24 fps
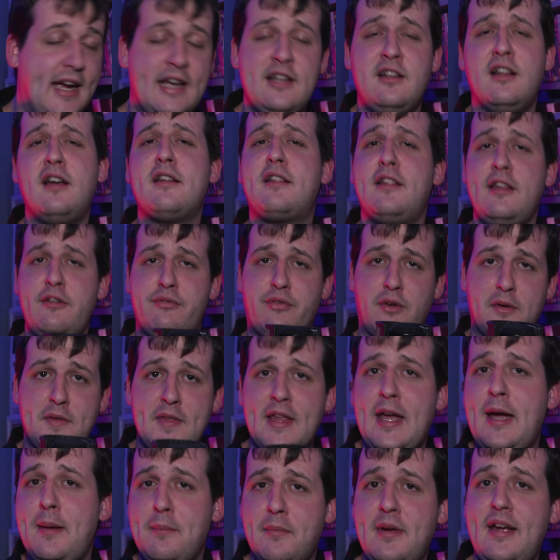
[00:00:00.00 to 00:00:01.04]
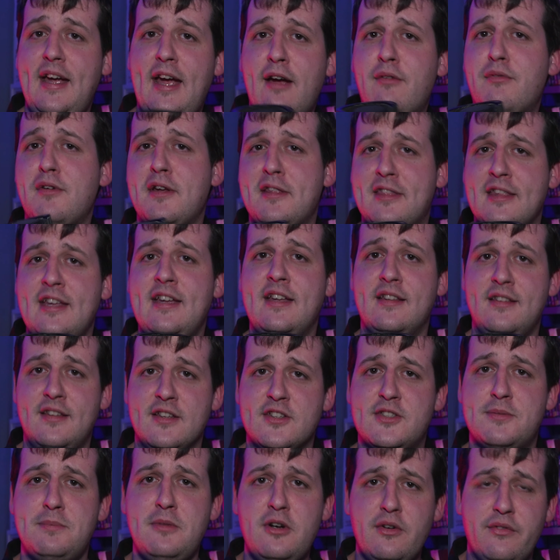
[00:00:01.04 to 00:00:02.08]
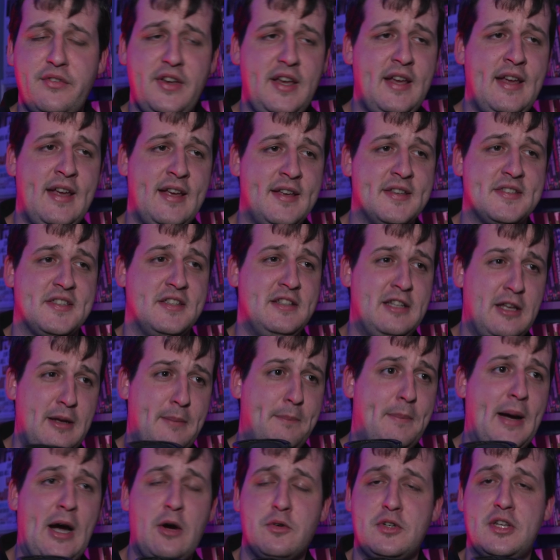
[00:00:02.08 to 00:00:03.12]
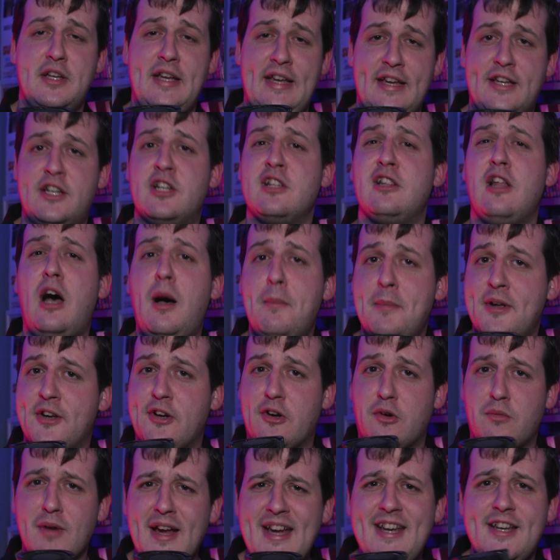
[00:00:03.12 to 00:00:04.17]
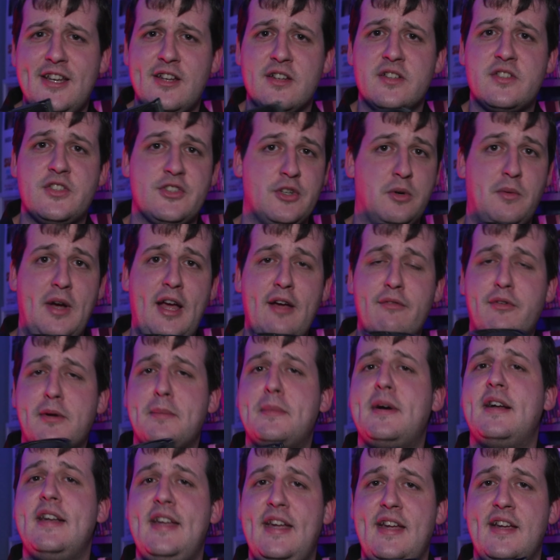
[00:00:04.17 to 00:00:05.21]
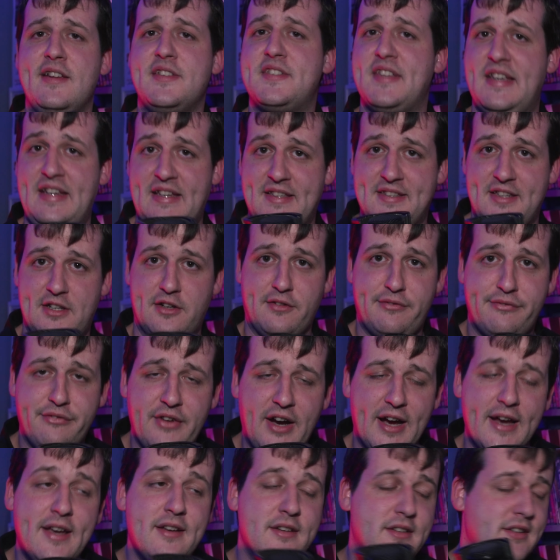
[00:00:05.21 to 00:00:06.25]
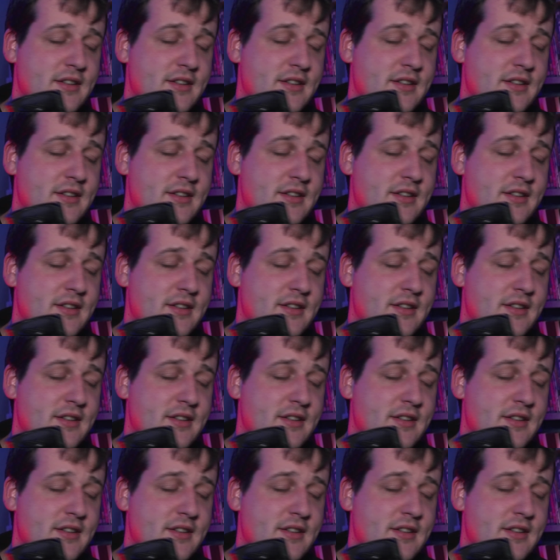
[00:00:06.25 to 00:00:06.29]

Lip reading: And luckily for them, everything in this movie is in about a kilometer radius, so everybody is easy to find.